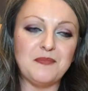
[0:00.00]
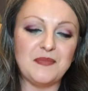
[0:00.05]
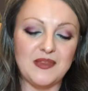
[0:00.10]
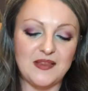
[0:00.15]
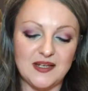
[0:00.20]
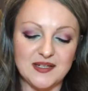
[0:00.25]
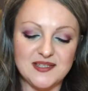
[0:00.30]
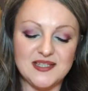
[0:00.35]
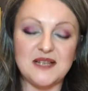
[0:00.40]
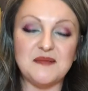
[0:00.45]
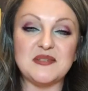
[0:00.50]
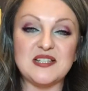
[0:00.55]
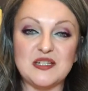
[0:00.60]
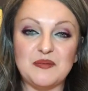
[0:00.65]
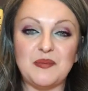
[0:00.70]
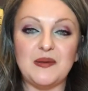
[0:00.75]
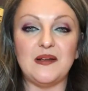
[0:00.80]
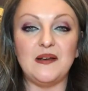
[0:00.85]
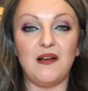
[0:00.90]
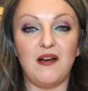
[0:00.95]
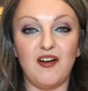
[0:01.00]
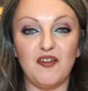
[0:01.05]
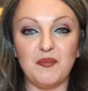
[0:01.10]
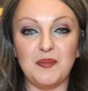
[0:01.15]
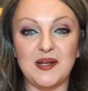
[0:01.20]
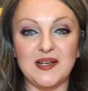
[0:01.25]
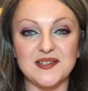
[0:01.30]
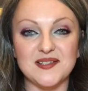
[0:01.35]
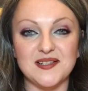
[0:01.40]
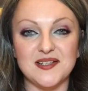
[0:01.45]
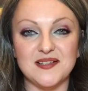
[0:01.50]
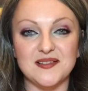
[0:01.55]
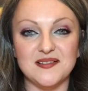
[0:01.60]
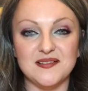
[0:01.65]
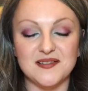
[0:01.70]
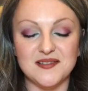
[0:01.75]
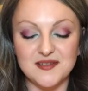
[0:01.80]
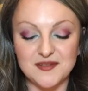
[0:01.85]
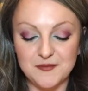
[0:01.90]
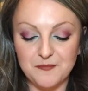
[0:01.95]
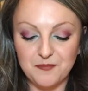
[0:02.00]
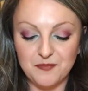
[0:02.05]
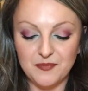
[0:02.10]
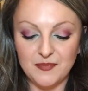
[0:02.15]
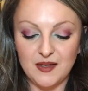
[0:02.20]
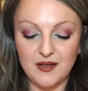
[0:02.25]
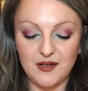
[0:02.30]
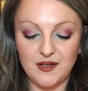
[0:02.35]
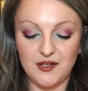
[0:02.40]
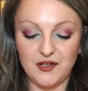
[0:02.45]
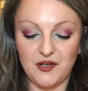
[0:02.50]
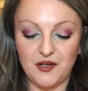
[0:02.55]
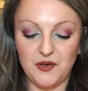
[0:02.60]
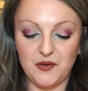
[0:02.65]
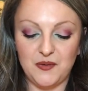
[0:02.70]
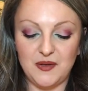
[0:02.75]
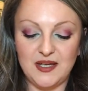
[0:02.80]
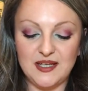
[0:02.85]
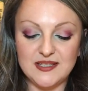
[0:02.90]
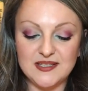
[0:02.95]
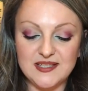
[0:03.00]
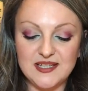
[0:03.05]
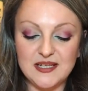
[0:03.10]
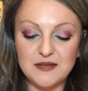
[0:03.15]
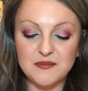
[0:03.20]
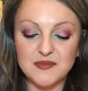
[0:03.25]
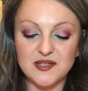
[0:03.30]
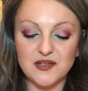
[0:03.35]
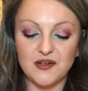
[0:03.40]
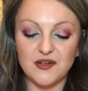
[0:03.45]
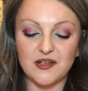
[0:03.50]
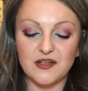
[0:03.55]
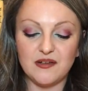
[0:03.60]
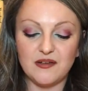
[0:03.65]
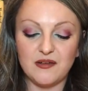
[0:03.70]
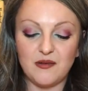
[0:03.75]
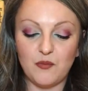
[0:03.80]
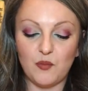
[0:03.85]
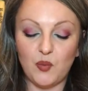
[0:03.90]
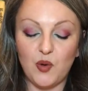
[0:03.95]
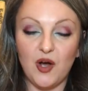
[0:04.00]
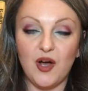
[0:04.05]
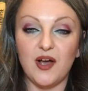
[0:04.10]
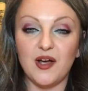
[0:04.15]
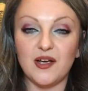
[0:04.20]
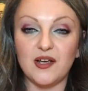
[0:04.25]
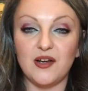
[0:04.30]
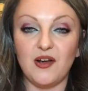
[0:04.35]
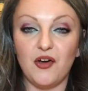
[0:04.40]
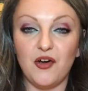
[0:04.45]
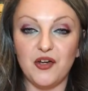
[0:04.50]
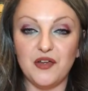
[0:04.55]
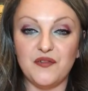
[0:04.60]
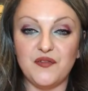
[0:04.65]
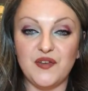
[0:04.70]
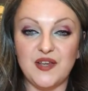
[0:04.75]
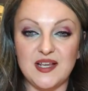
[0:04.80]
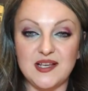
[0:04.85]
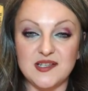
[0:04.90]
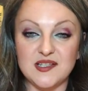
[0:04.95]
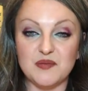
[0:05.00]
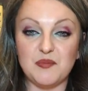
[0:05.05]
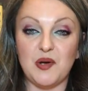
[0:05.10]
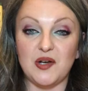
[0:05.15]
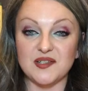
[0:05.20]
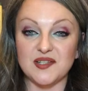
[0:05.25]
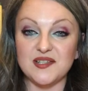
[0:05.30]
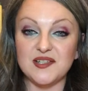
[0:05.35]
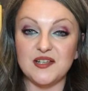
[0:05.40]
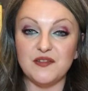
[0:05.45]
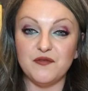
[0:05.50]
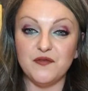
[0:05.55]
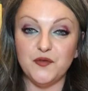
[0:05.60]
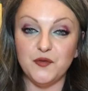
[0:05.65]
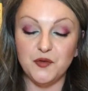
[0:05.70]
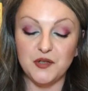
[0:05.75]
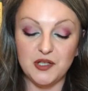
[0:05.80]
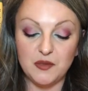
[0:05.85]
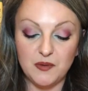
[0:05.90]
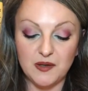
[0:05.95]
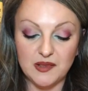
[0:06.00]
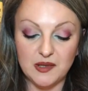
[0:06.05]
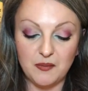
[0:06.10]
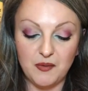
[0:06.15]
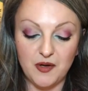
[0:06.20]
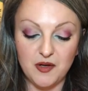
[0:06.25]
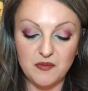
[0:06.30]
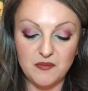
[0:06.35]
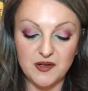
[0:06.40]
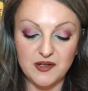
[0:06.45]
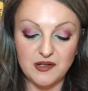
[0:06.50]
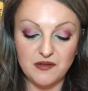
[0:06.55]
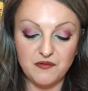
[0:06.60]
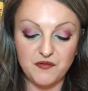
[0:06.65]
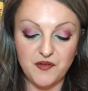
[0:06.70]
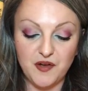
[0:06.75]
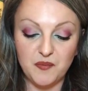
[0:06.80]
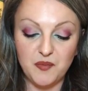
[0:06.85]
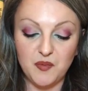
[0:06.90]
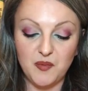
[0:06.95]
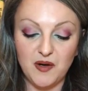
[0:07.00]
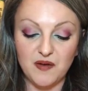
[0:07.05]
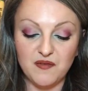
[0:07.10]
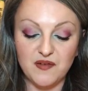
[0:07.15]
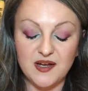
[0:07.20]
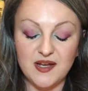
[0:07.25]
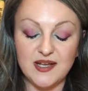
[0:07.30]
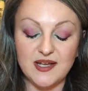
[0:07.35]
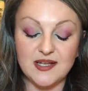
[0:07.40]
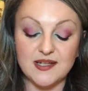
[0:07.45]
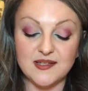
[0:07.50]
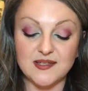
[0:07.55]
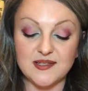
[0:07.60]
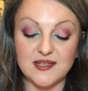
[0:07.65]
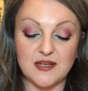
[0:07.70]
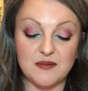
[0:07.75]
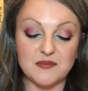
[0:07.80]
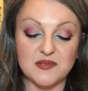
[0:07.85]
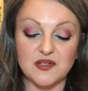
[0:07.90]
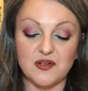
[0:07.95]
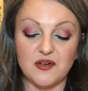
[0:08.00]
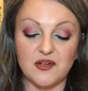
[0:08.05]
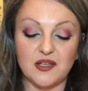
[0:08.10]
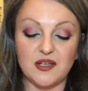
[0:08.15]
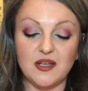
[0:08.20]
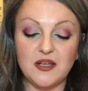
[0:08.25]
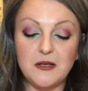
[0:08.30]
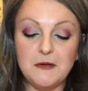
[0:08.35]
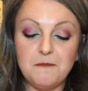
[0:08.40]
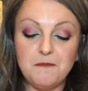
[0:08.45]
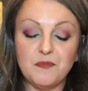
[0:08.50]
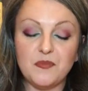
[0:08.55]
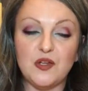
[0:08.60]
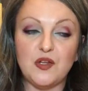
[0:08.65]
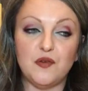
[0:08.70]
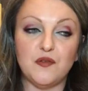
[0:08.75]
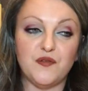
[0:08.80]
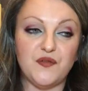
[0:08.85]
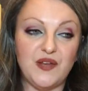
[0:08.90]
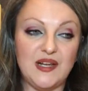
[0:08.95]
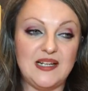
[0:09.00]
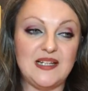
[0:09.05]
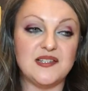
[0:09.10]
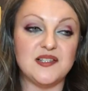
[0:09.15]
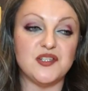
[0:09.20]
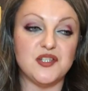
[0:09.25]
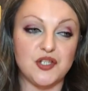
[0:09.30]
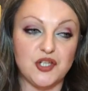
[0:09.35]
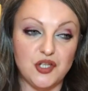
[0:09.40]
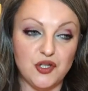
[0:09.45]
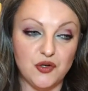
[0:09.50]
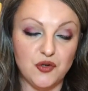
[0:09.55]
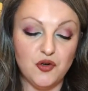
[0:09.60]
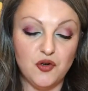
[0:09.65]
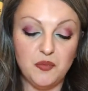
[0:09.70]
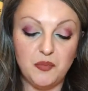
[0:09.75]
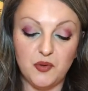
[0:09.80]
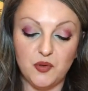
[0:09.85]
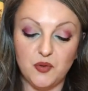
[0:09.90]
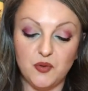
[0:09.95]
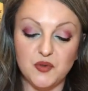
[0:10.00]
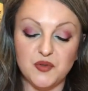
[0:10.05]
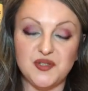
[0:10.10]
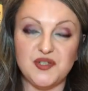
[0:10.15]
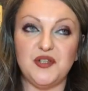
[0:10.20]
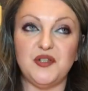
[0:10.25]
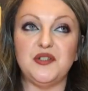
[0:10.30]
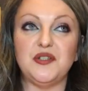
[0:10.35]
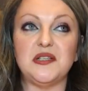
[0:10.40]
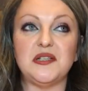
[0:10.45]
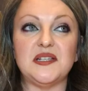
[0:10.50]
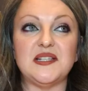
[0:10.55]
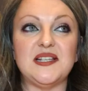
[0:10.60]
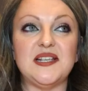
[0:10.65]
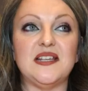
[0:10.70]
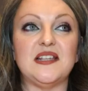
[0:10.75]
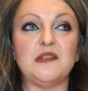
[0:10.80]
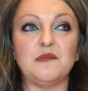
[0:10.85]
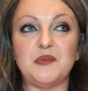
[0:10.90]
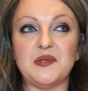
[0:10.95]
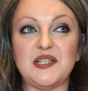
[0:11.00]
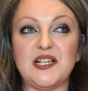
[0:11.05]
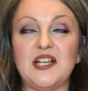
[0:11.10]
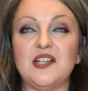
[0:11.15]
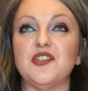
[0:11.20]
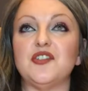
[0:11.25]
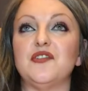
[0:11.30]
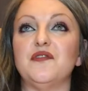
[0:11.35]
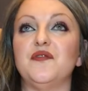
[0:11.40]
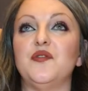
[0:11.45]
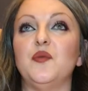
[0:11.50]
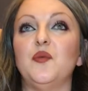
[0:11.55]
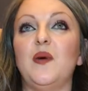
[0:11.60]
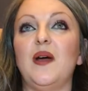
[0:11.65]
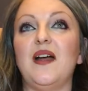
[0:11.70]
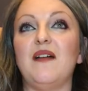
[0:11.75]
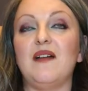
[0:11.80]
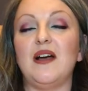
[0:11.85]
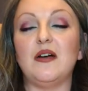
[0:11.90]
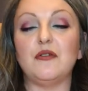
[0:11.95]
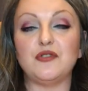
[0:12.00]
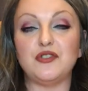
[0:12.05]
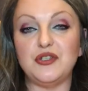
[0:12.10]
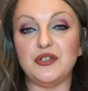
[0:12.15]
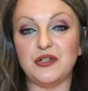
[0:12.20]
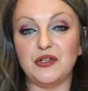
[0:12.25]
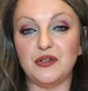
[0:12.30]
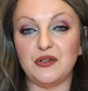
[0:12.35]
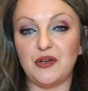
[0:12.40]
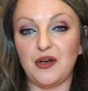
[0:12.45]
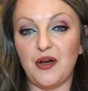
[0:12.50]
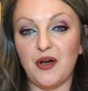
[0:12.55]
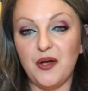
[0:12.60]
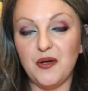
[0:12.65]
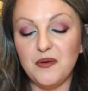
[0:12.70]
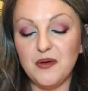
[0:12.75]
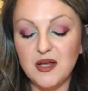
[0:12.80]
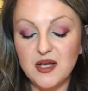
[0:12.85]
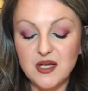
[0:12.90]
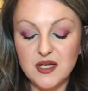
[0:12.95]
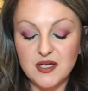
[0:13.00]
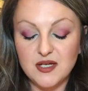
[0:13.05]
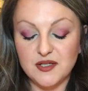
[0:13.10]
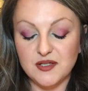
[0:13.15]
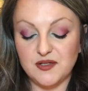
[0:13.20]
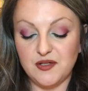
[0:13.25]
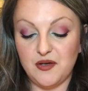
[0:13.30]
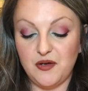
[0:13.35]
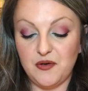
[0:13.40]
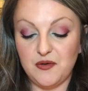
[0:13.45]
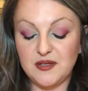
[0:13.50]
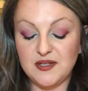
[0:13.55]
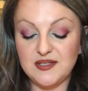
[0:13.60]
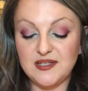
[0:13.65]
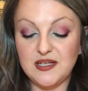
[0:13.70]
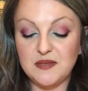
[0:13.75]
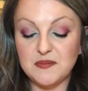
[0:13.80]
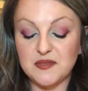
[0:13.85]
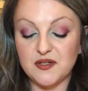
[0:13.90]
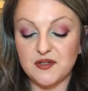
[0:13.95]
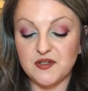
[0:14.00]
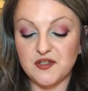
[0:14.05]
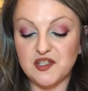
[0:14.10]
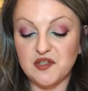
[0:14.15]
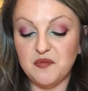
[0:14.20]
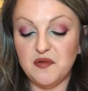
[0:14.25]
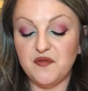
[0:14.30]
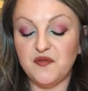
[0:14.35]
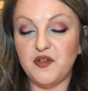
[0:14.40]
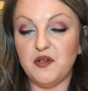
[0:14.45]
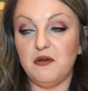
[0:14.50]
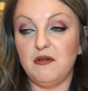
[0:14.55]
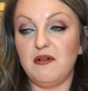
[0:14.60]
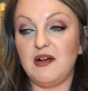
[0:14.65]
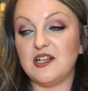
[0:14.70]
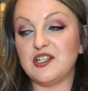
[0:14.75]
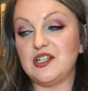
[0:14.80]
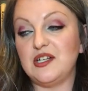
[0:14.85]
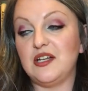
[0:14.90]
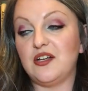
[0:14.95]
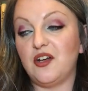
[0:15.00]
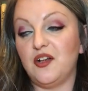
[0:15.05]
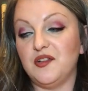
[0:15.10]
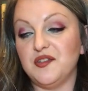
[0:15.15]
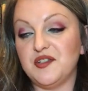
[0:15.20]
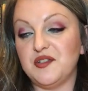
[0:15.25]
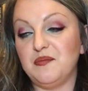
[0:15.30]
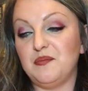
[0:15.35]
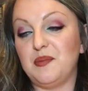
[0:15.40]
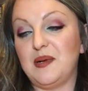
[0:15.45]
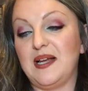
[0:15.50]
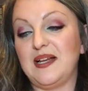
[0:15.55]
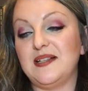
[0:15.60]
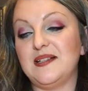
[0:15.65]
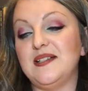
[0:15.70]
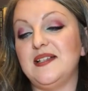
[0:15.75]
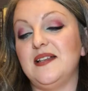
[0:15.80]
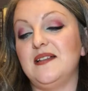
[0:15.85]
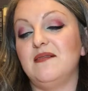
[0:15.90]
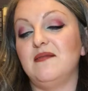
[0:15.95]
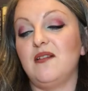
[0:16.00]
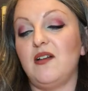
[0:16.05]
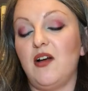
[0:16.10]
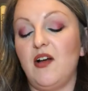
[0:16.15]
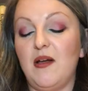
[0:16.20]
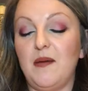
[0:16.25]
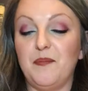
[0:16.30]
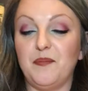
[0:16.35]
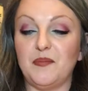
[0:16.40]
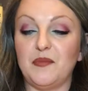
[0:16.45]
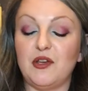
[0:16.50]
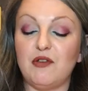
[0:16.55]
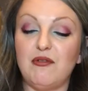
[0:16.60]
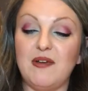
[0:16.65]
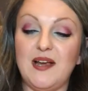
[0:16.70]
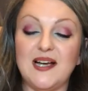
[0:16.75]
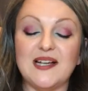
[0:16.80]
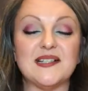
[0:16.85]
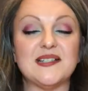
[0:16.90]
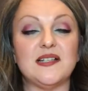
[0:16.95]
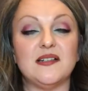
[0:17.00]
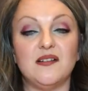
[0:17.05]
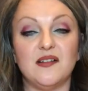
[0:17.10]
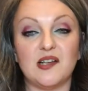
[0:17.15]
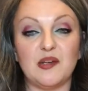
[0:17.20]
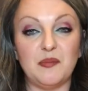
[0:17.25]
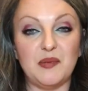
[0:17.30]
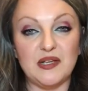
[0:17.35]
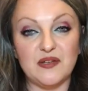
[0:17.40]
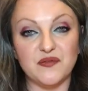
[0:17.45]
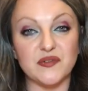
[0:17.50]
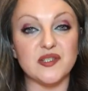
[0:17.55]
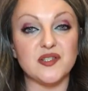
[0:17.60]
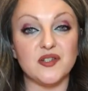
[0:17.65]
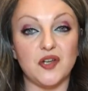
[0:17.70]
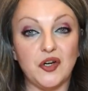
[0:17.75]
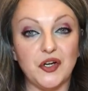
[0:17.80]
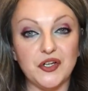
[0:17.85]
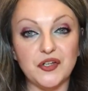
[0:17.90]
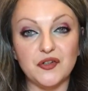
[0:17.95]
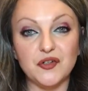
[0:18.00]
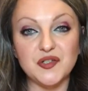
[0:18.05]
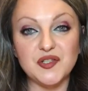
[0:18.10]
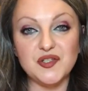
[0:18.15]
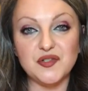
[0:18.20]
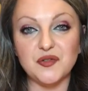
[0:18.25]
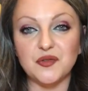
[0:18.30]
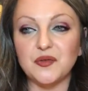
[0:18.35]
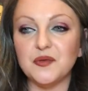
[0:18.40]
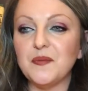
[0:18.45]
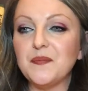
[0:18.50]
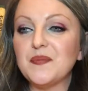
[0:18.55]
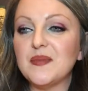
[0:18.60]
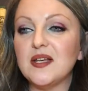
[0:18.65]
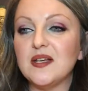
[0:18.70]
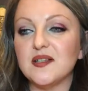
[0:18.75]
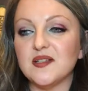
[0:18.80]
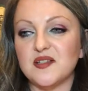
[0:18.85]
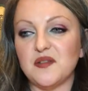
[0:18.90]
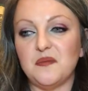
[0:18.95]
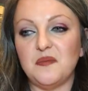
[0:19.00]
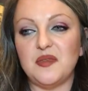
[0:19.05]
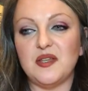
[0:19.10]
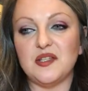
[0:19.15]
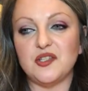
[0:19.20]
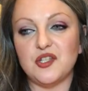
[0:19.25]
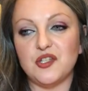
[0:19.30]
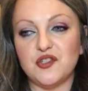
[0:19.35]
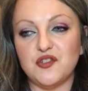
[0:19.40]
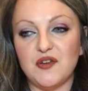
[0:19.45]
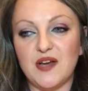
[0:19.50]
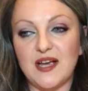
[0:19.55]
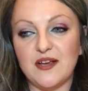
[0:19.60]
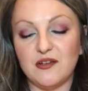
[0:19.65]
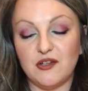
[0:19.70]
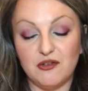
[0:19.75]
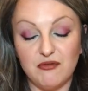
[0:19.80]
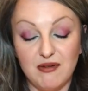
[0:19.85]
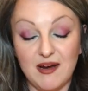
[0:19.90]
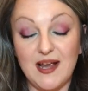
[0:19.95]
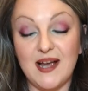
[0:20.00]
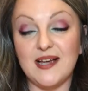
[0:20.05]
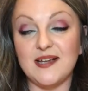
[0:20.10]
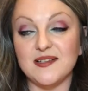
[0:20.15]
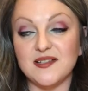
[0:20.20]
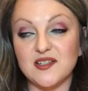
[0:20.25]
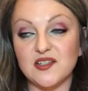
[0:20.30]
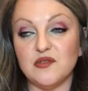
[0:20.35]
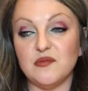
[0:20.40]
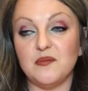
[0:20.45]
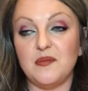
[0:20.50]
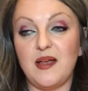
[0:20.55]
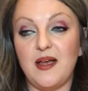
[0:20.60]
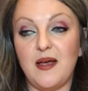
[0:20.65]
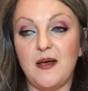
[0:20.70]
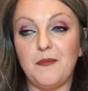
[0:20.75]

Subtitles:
there seems to be a lot of blessings. It seems like work life is positive for you at the moment in February. It seems like you're feeling secure, but also you see the potential for where else you could go. So it seems like some of you are actually contemplating creating like a bit of a side hustle, something to create some